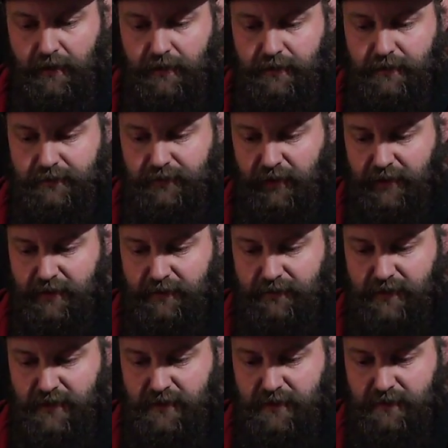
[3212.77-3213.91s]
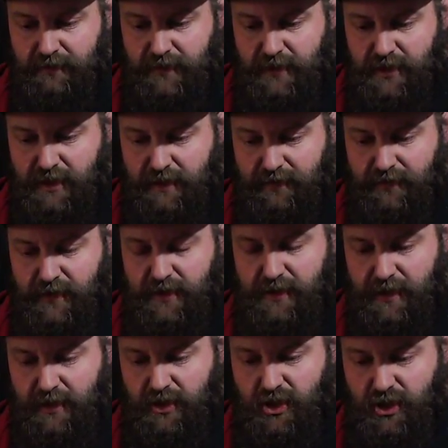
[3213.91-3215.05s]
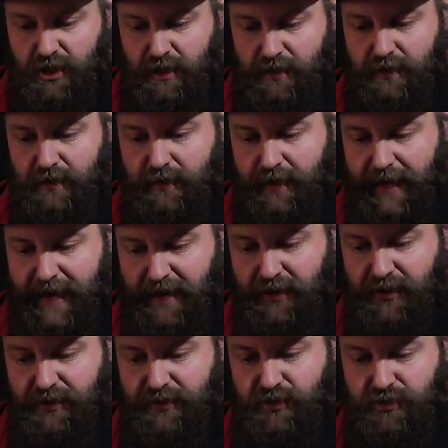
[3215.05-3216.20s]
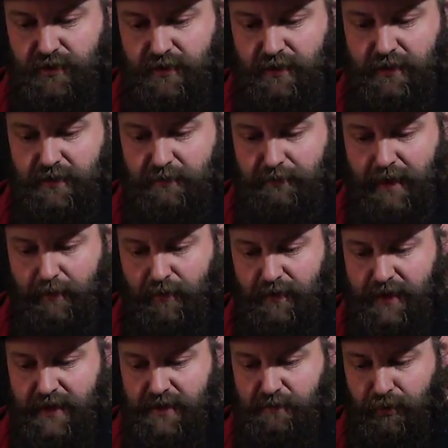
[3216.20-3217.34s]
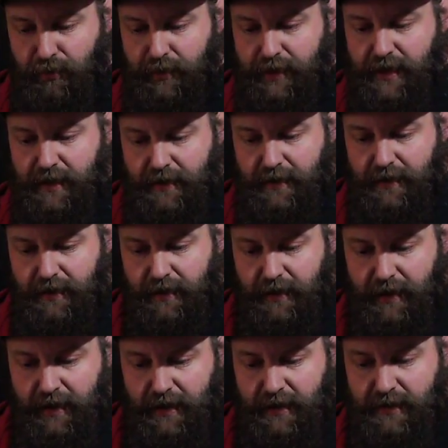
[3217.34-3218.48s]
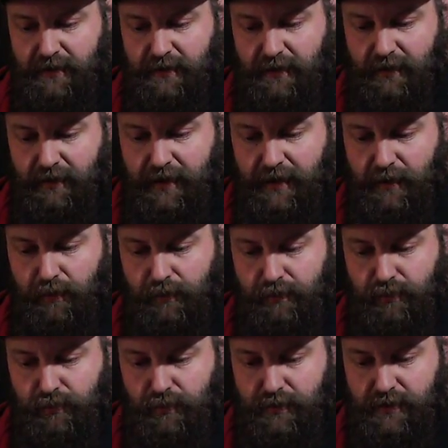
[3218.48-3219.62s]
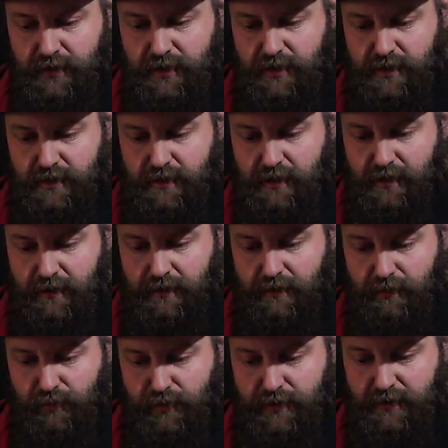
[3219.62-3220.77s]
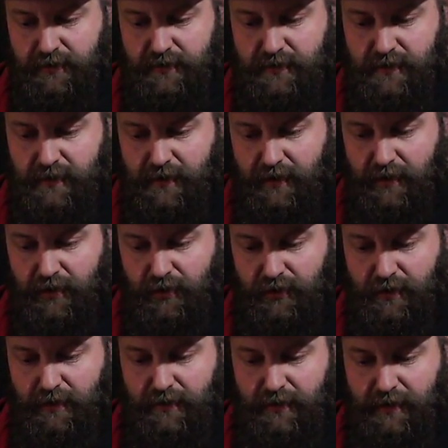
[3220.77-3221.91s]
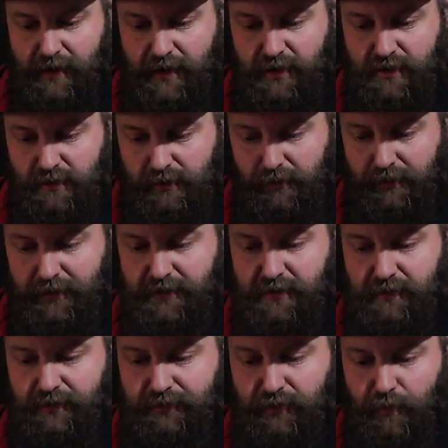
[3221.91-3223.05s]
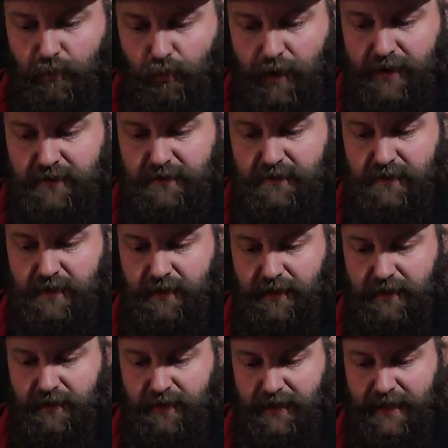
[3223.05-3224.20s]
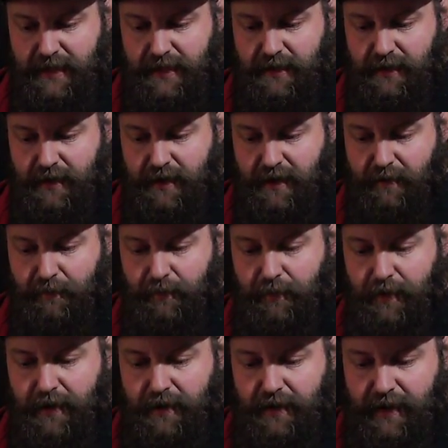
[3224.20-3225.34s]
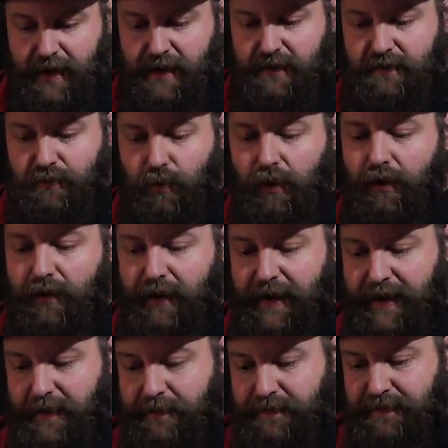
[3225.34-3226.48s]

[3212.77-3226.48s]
The visage hath stirred memories, boy, and I wouldst know their source. From whence did thee come, and why?